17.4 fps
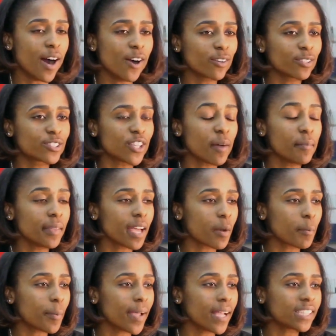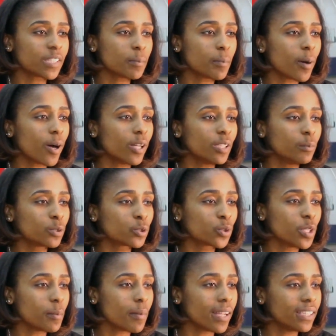My uncle taught me how to pass the
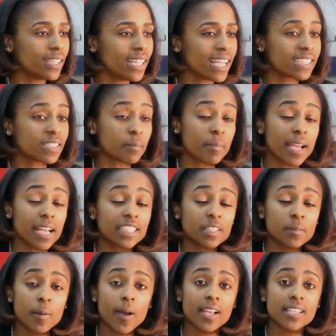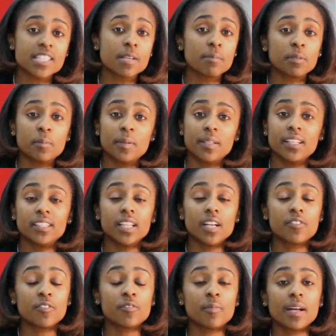ball in between my legs, and basketball has simply
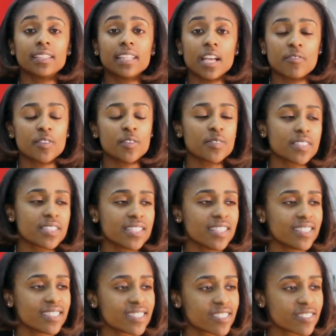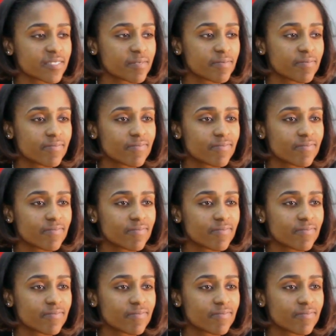been the love of my life ever since.